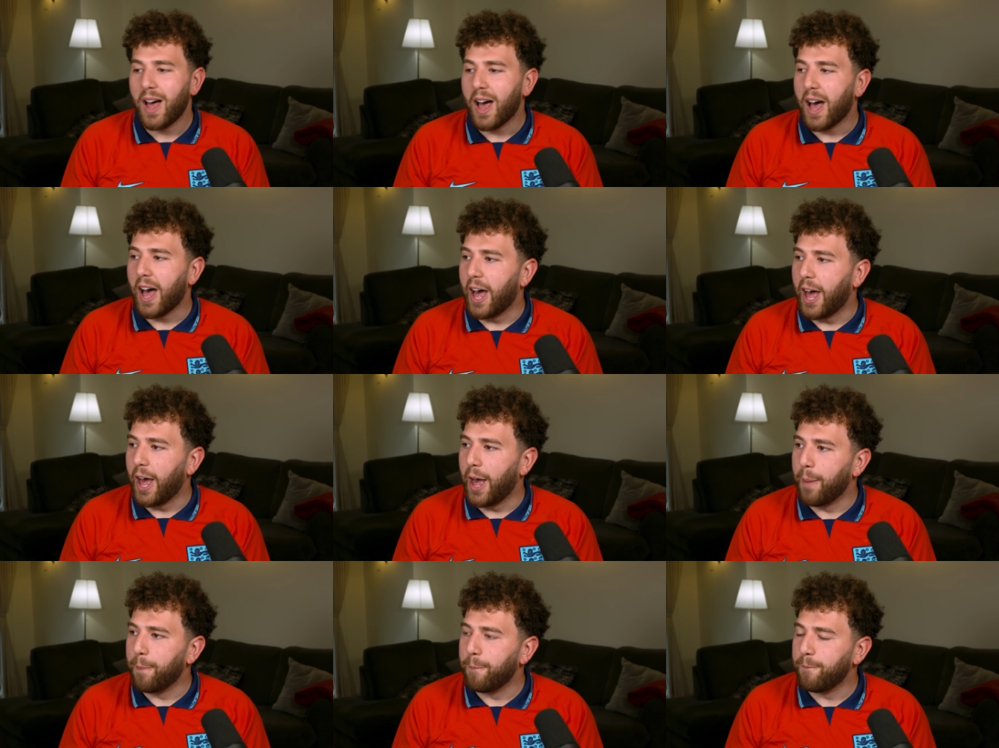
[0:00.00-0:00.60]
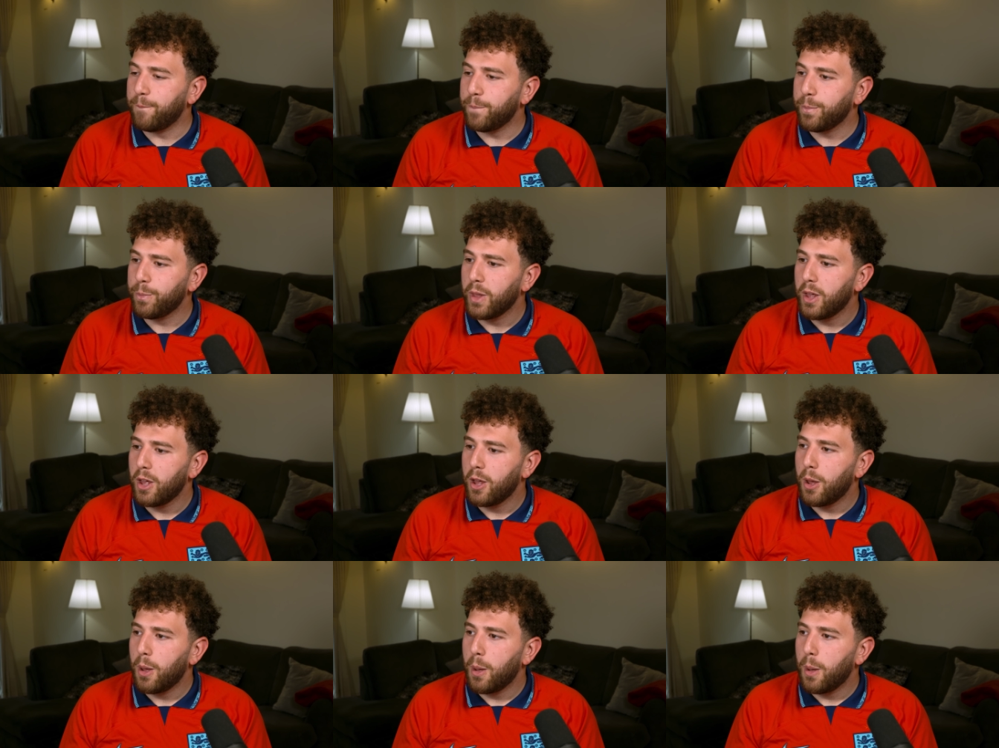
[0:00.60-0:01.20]
Um,
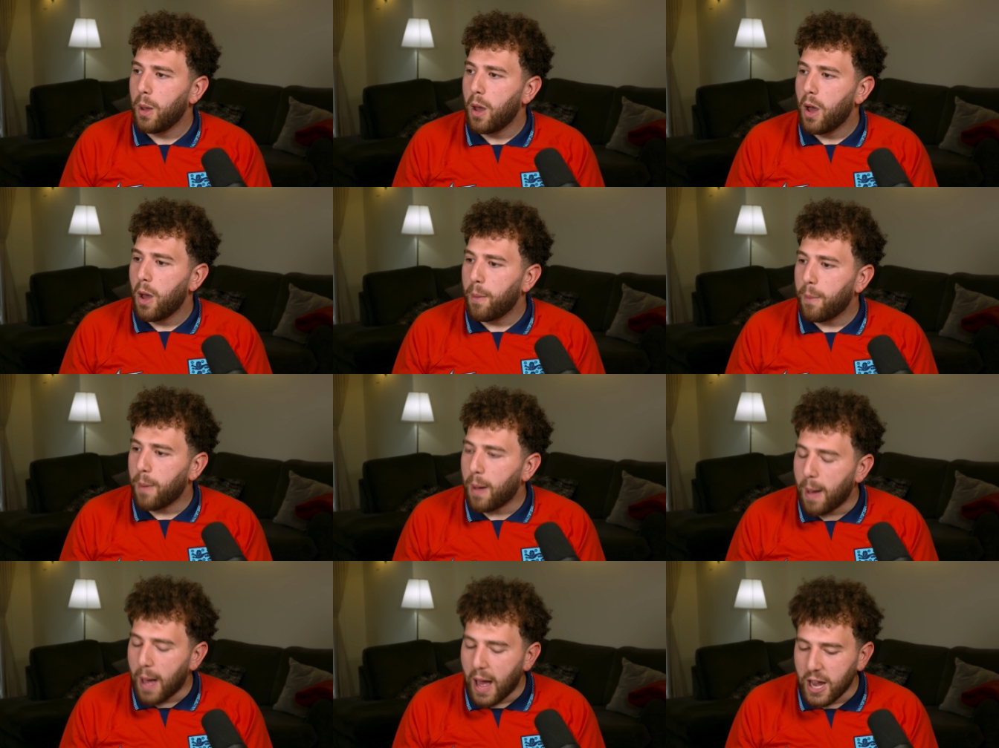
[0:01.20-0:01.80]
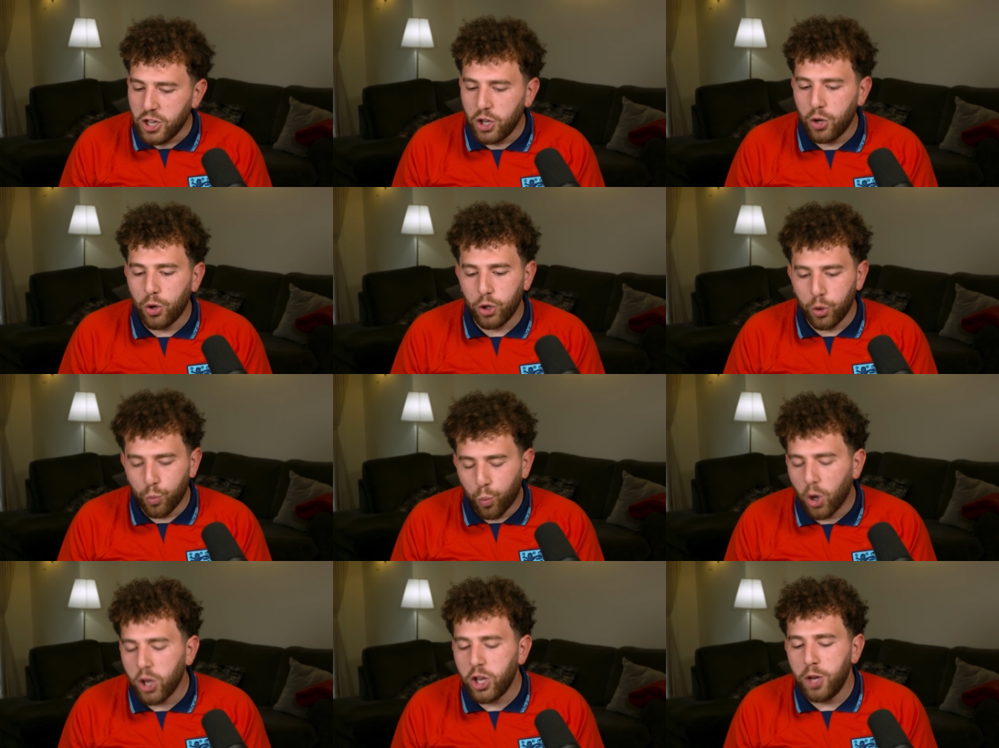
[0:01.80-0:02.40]
and you,
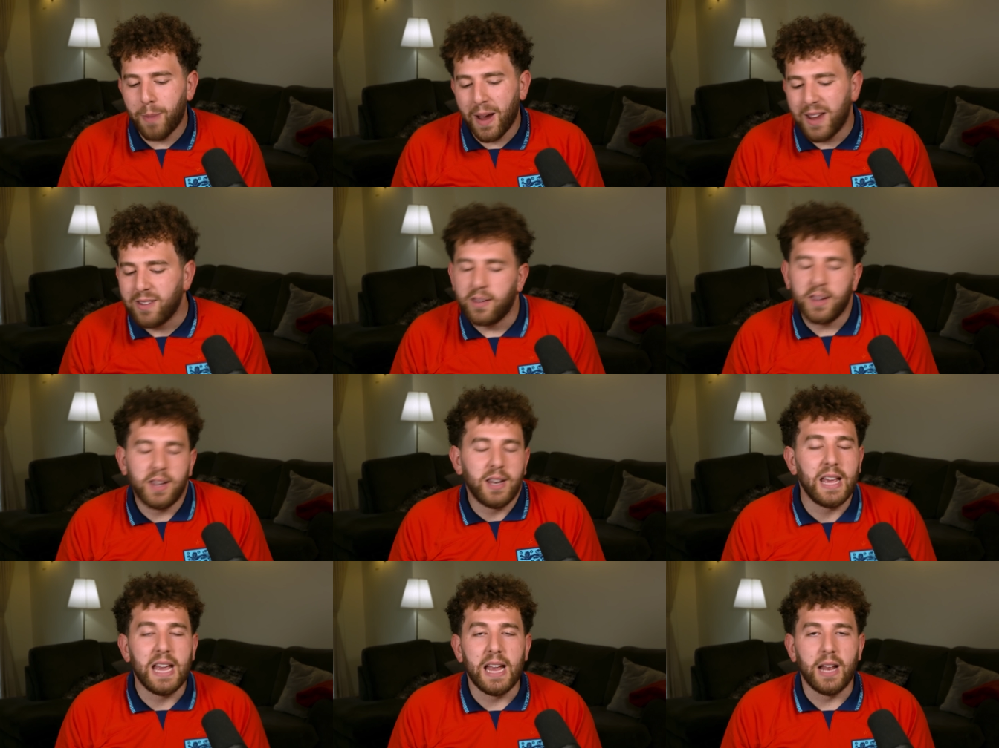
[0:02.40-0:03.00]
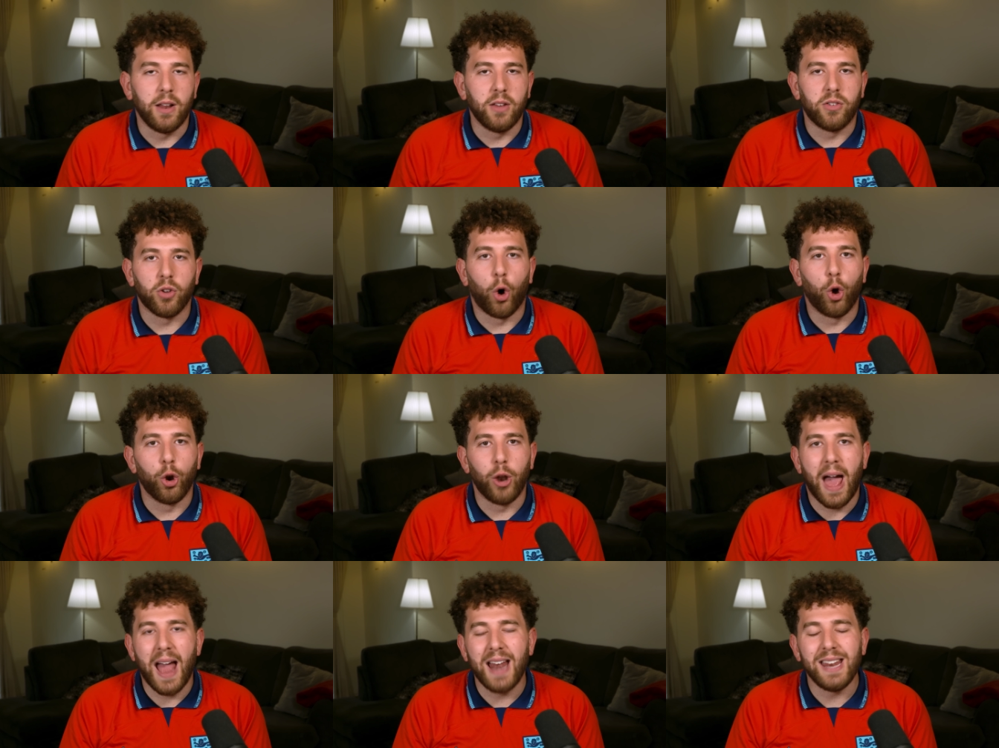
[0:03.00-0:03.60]
you, what you basically need is
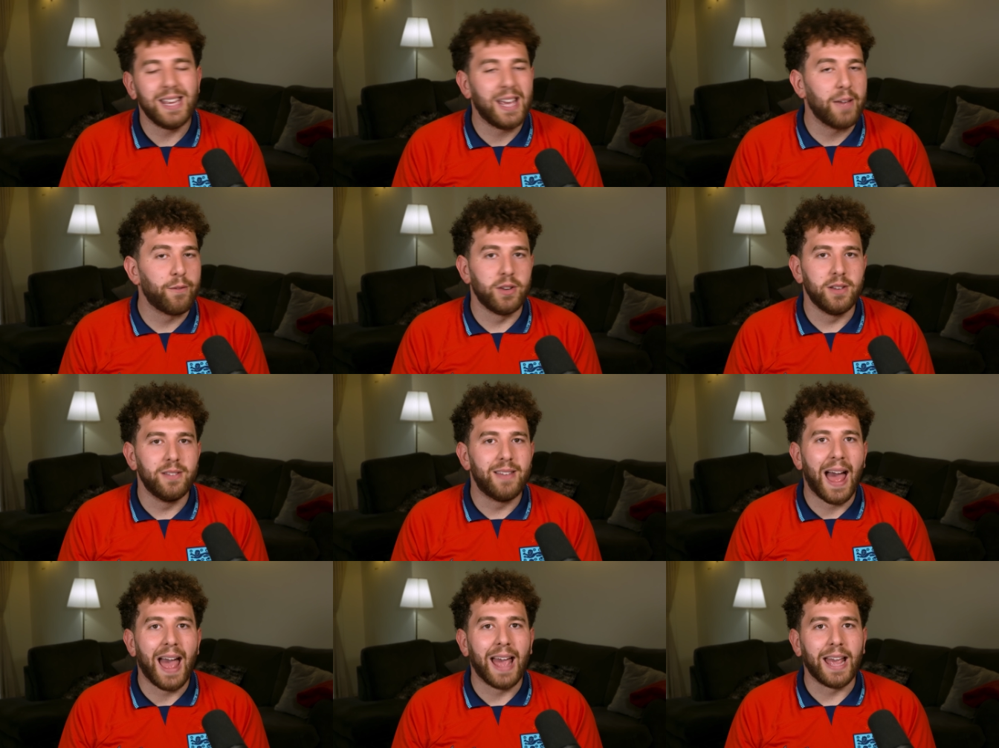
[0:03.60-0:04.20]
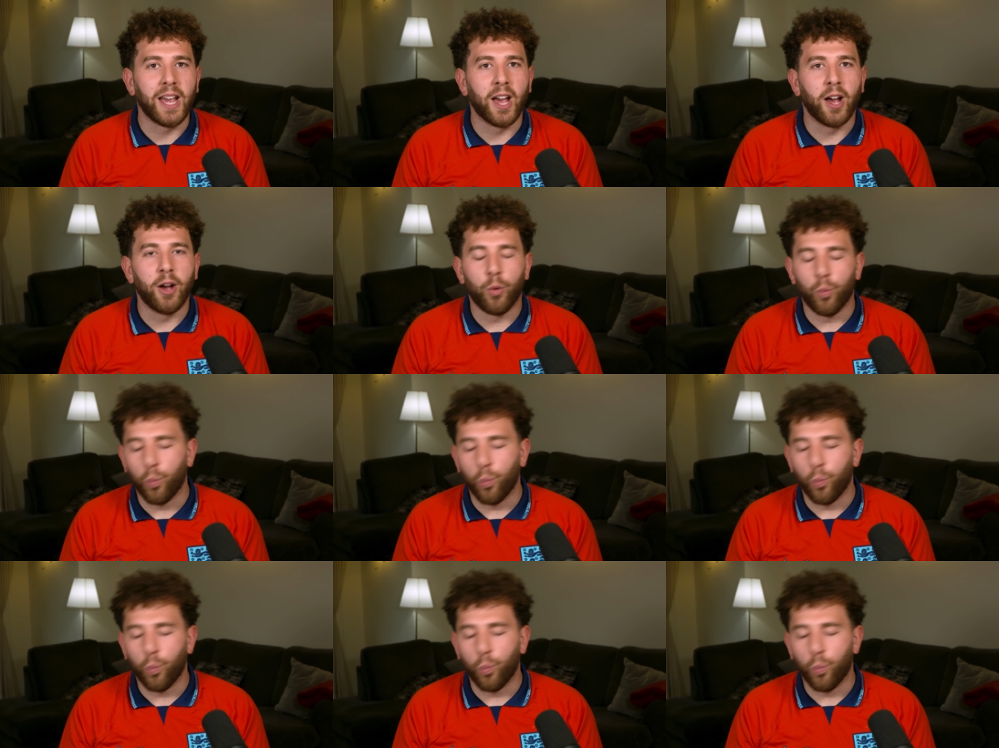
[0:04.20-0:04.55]
on any given day,